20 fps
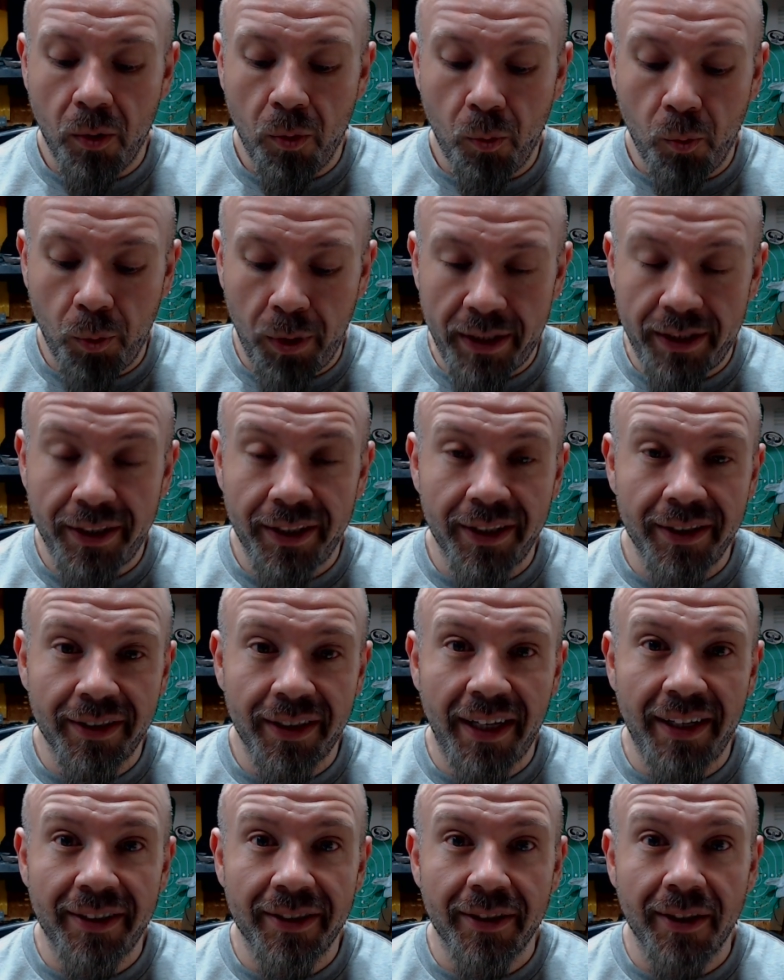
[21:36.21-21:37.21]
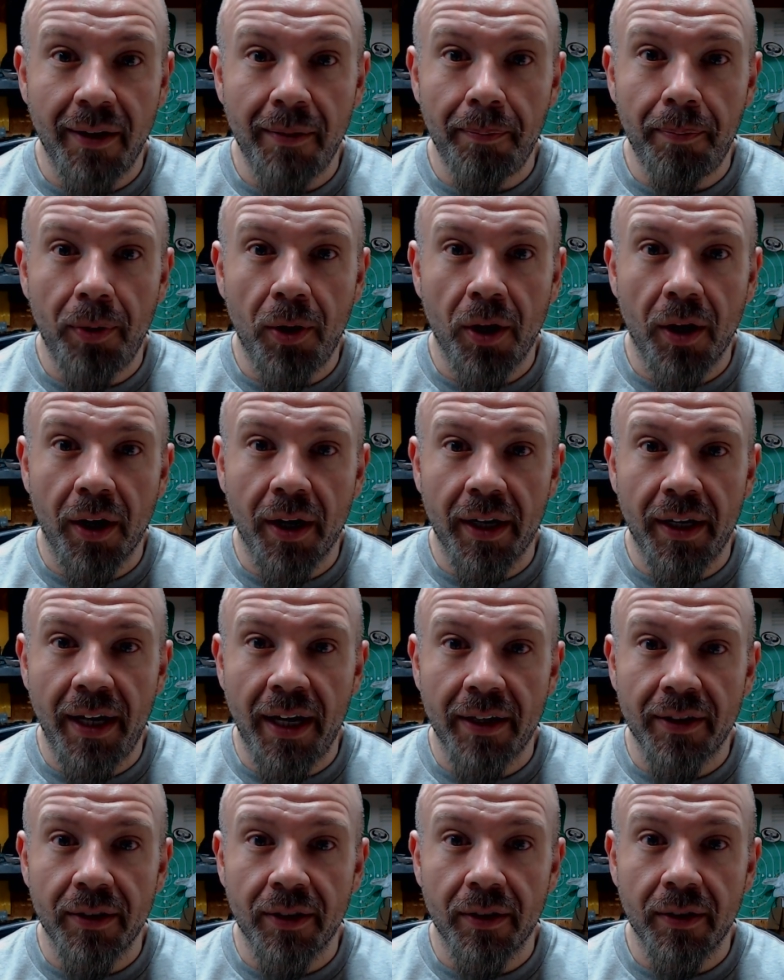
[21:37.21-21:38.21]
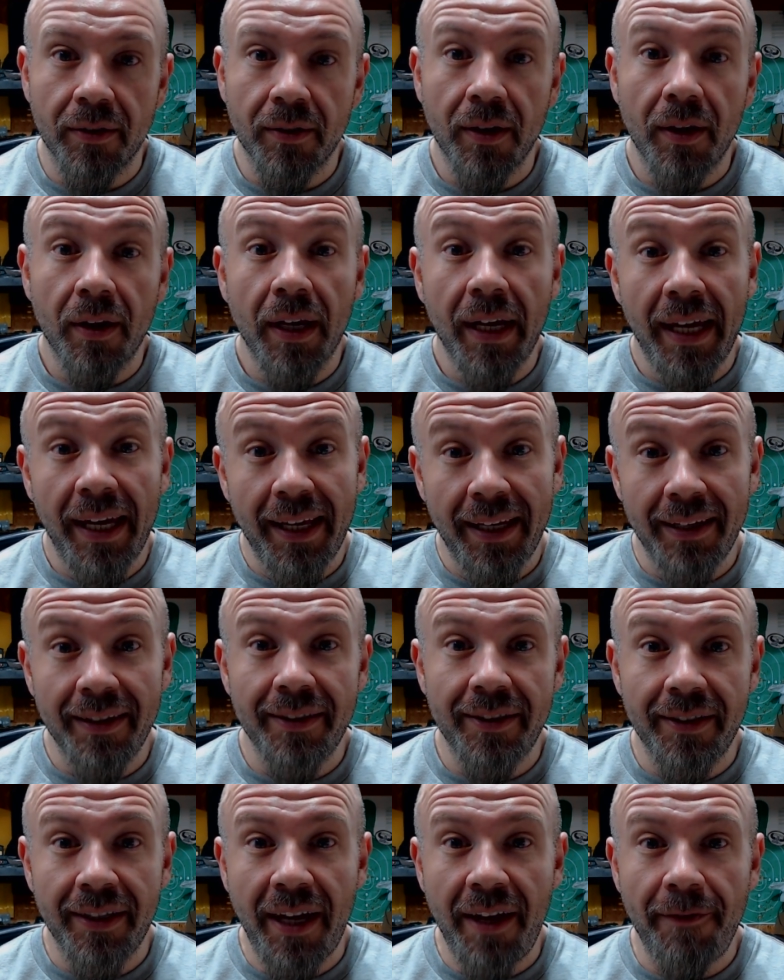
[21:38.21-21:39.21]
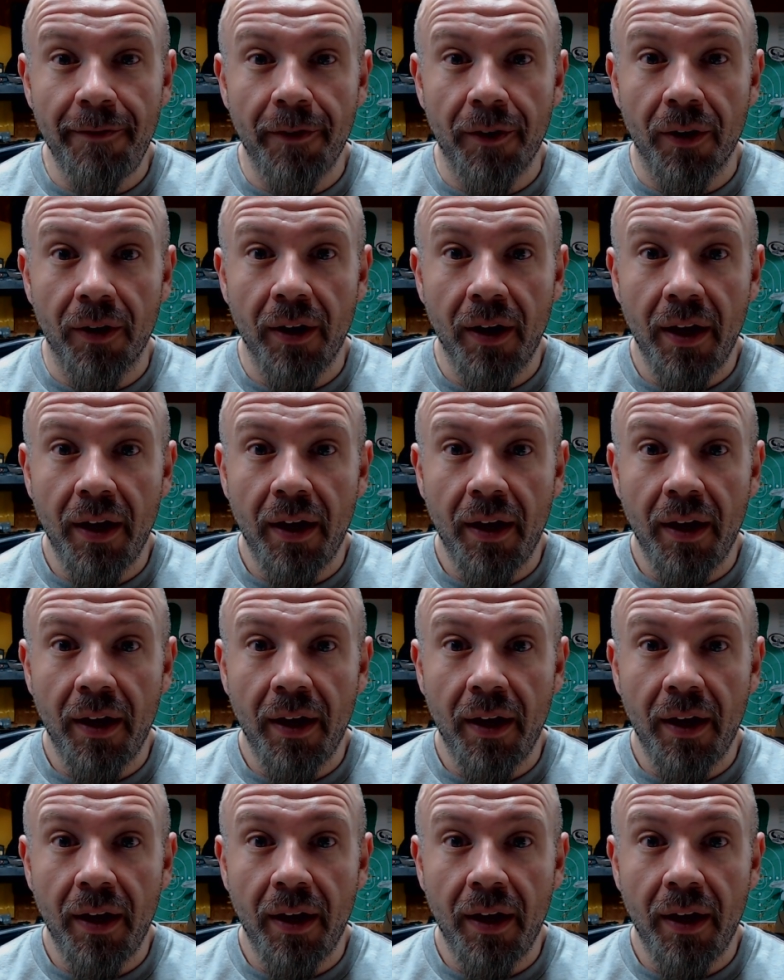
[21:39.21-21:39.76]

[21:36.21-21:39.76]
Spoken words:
which is a subpar connector. It is safer